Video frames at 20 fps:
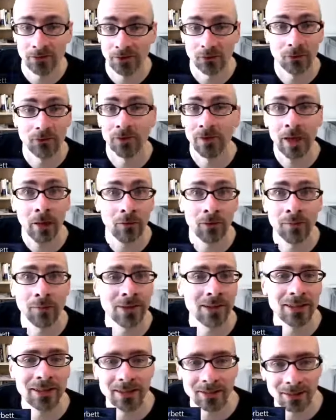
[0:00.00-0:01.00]
So that would
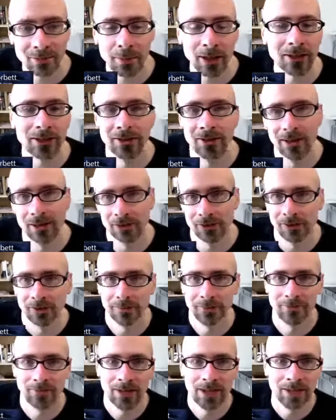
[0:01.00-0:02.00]
be the expected
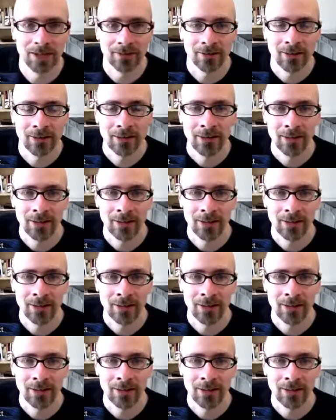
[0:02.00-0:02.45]
outcome of that.